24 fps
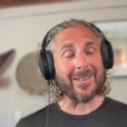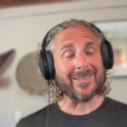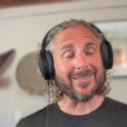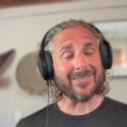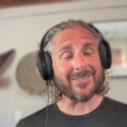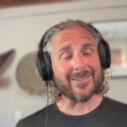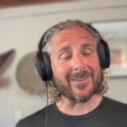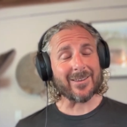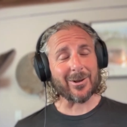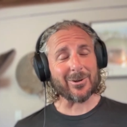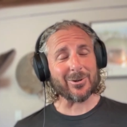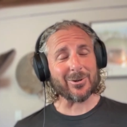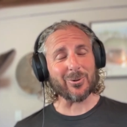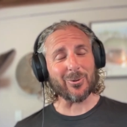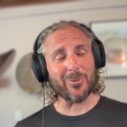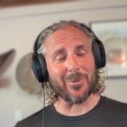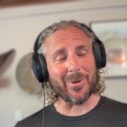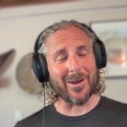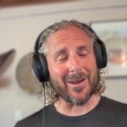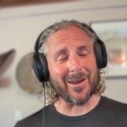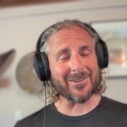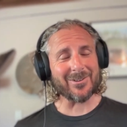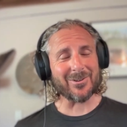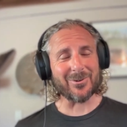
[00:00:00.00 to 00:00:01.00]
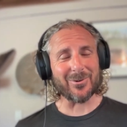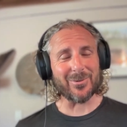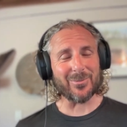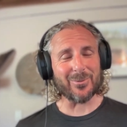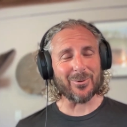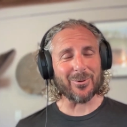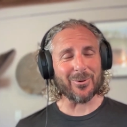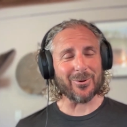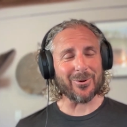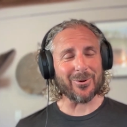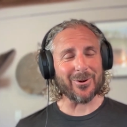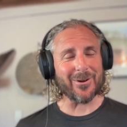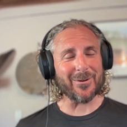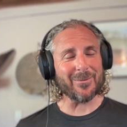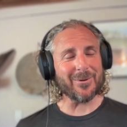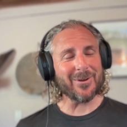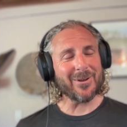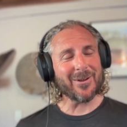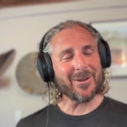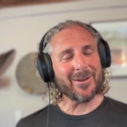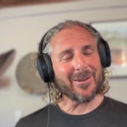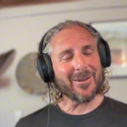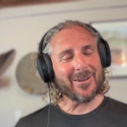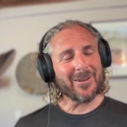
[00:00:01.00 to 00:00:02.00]
sexual mastery program,
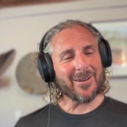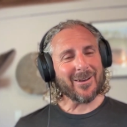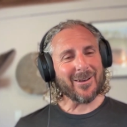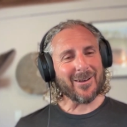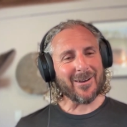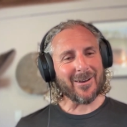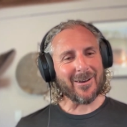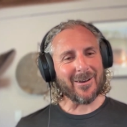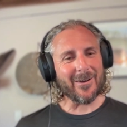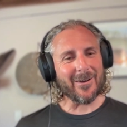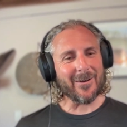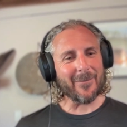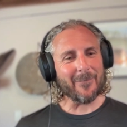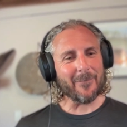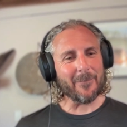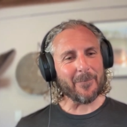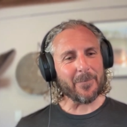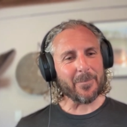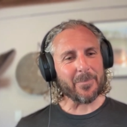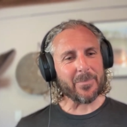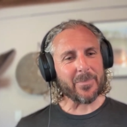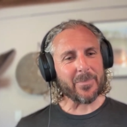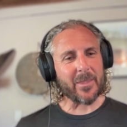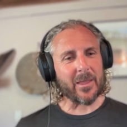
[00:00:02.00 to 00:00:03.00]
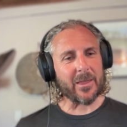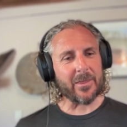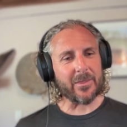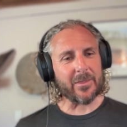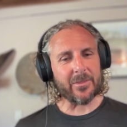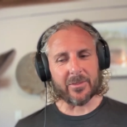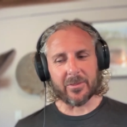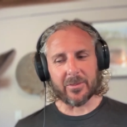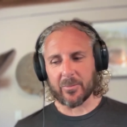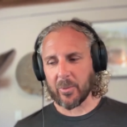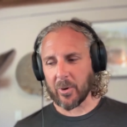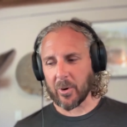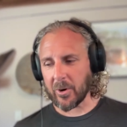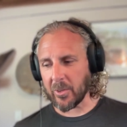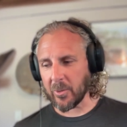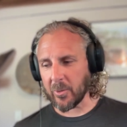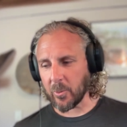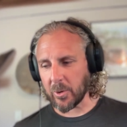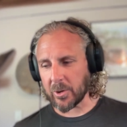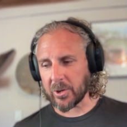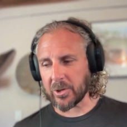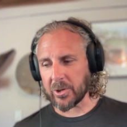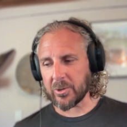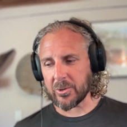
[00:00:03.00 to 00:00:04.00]
and part of the
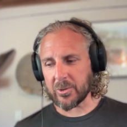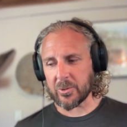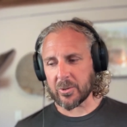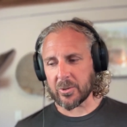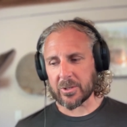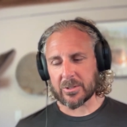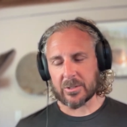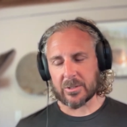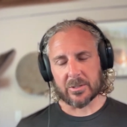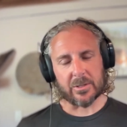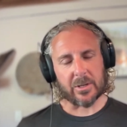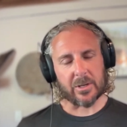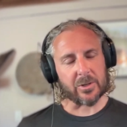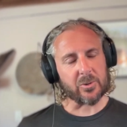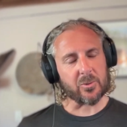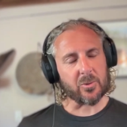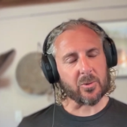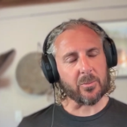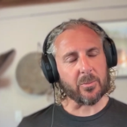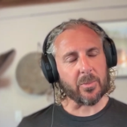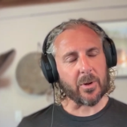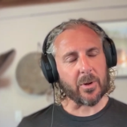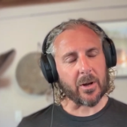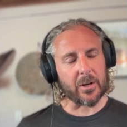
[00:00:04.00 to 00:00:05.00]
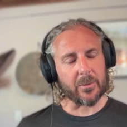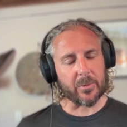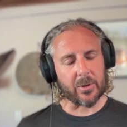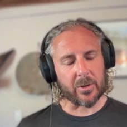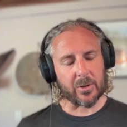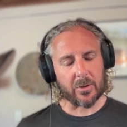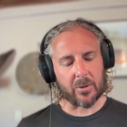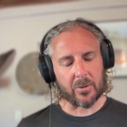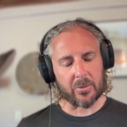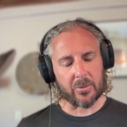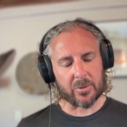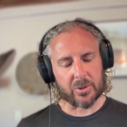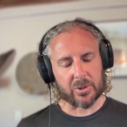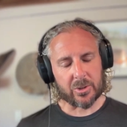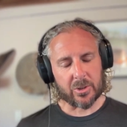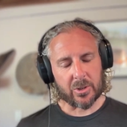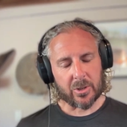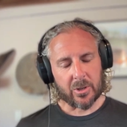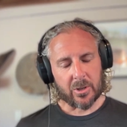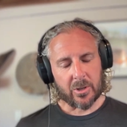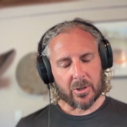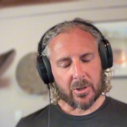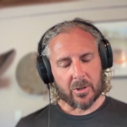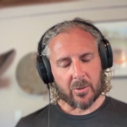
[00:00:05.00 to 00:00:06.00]
work you do as a sexual embodiment coach,
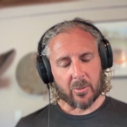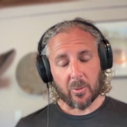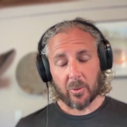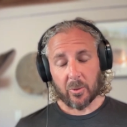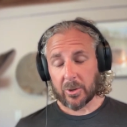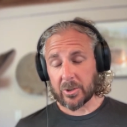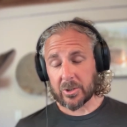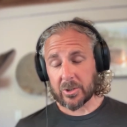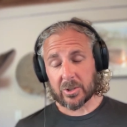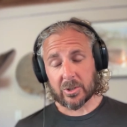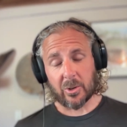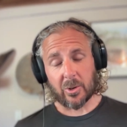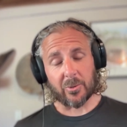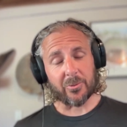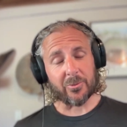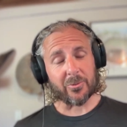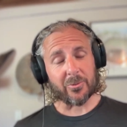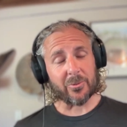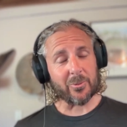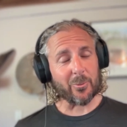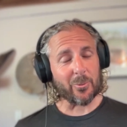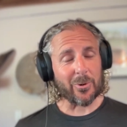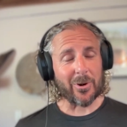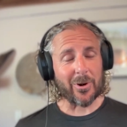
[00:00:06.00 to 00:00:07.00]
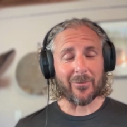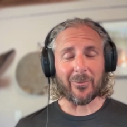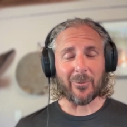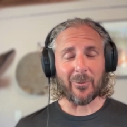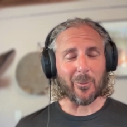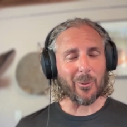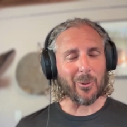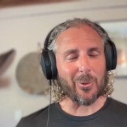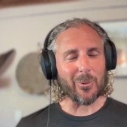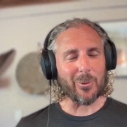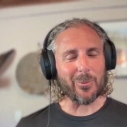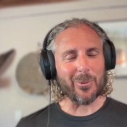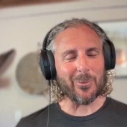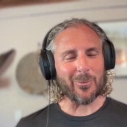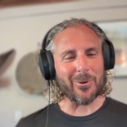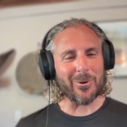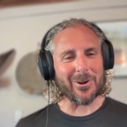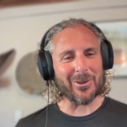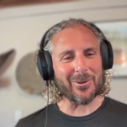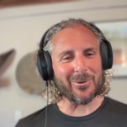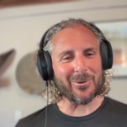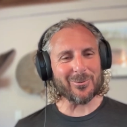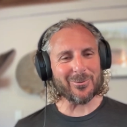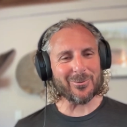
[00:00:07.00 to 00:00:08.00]
consultant, or whatever word we want
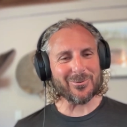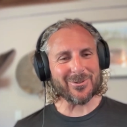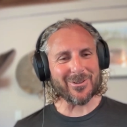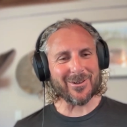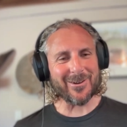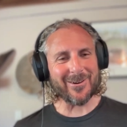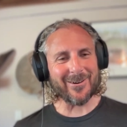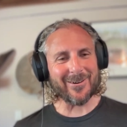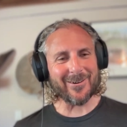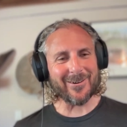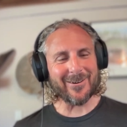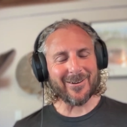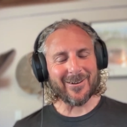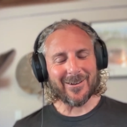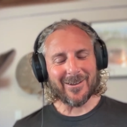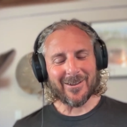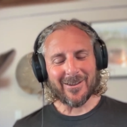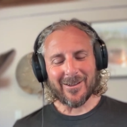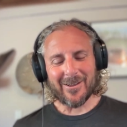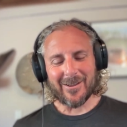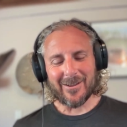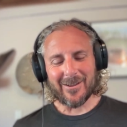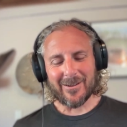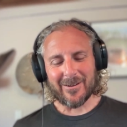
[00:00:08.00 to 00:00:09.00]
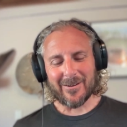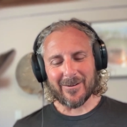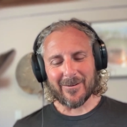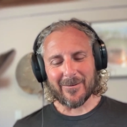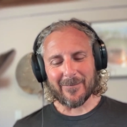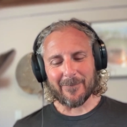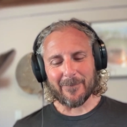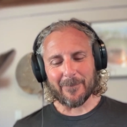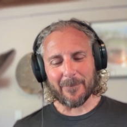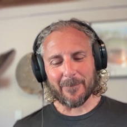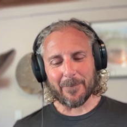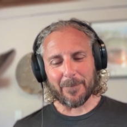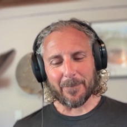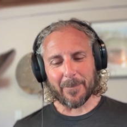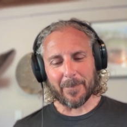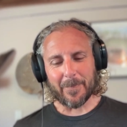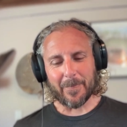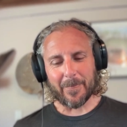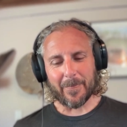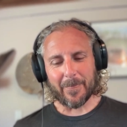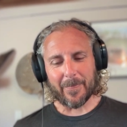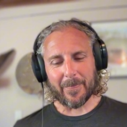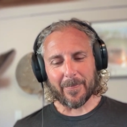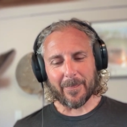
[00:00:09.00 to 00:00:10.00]
to use there. Um,
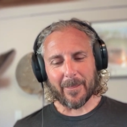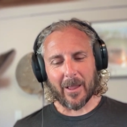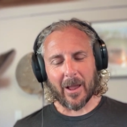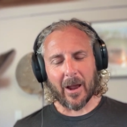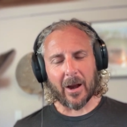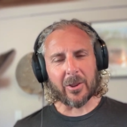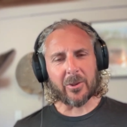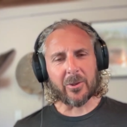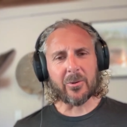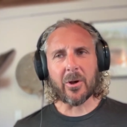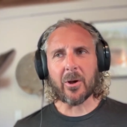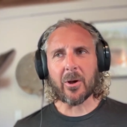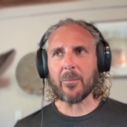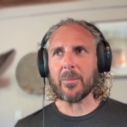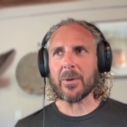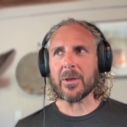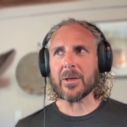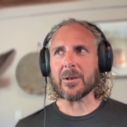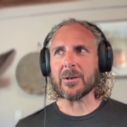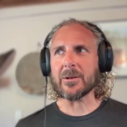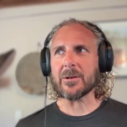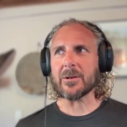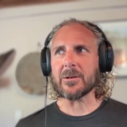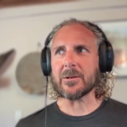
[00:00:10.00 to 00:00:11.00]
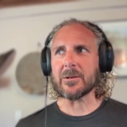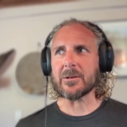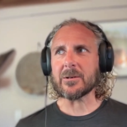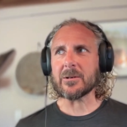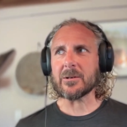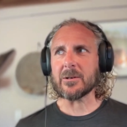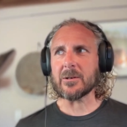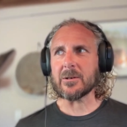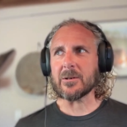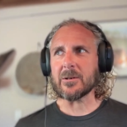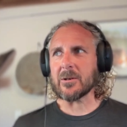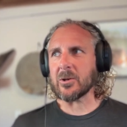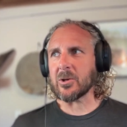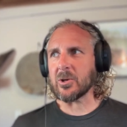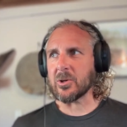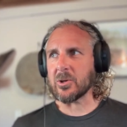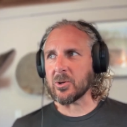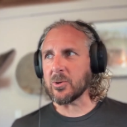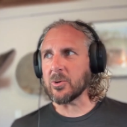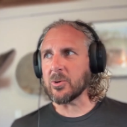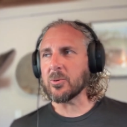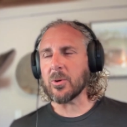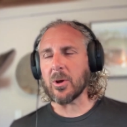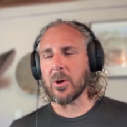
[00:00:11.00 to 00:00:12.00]
how do you help men do
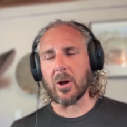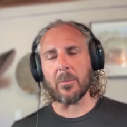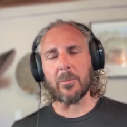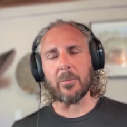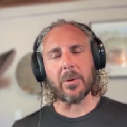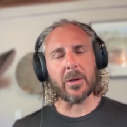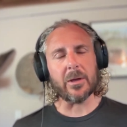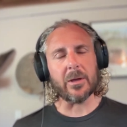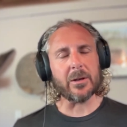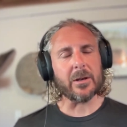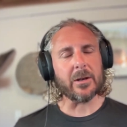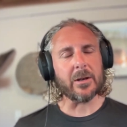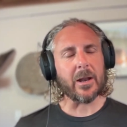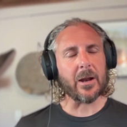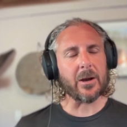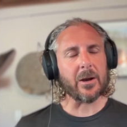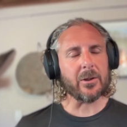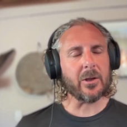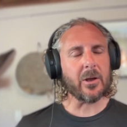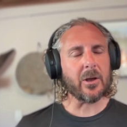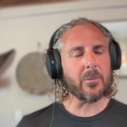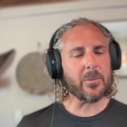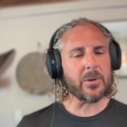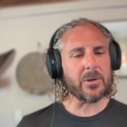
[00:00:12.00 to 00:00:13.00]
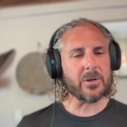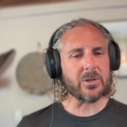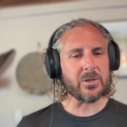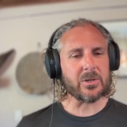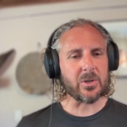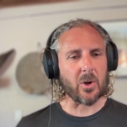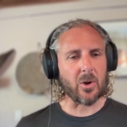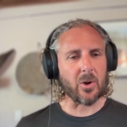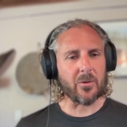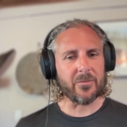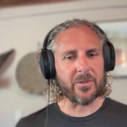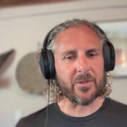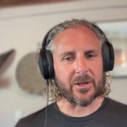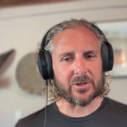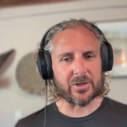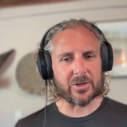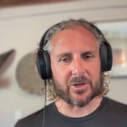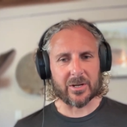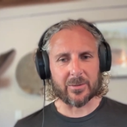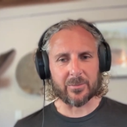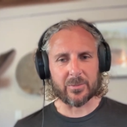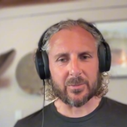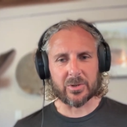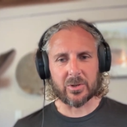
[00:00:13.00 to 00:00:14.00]
you help men, and how do you help men dissolve that
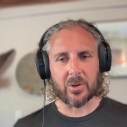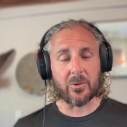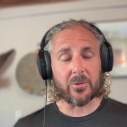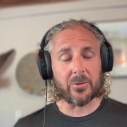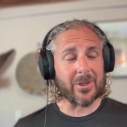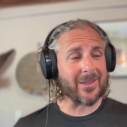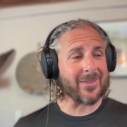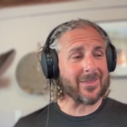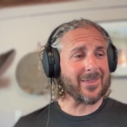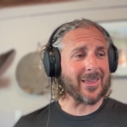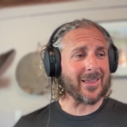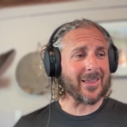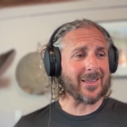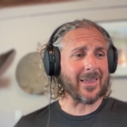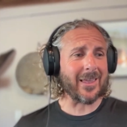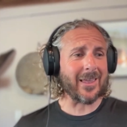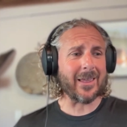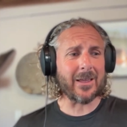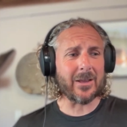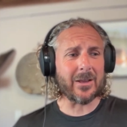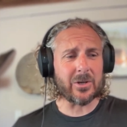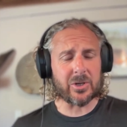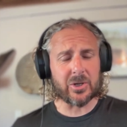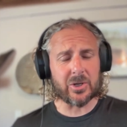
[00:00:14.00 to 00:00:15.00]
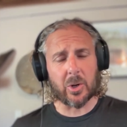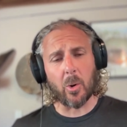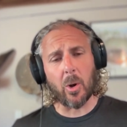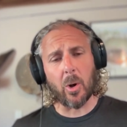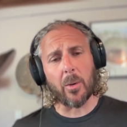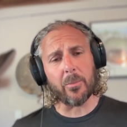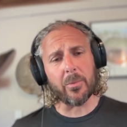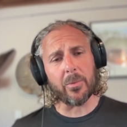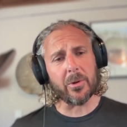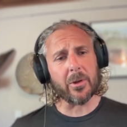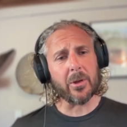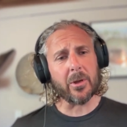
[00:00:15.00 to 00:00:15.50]
shame so that they can show up